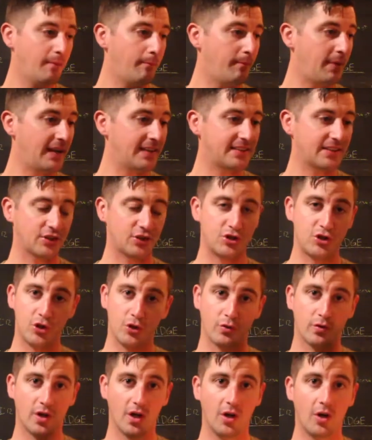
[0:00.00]
Basic
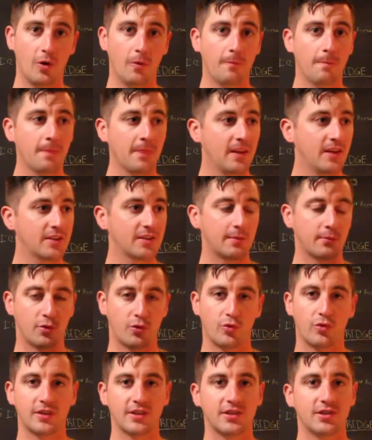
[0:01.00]
2-row, some
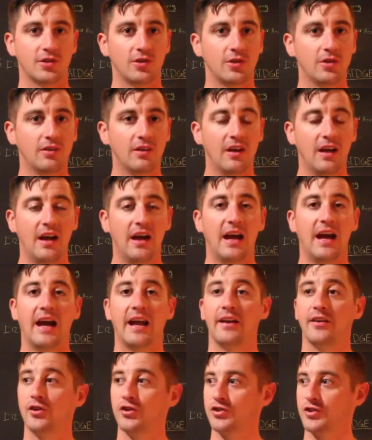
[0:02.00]
crystal,
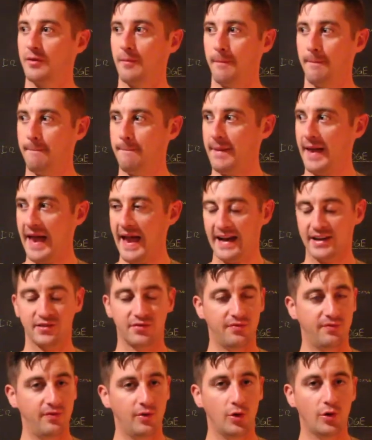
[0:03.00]
and just a packed
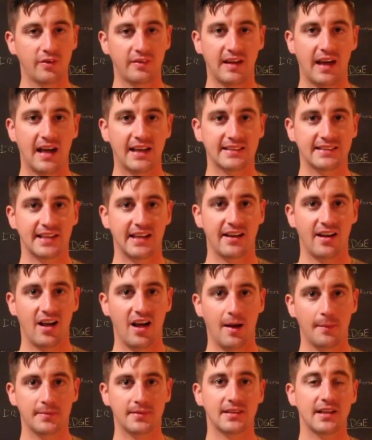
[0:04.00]
full Cascade
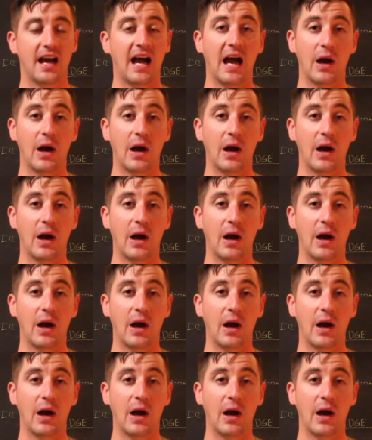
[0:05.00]
hops.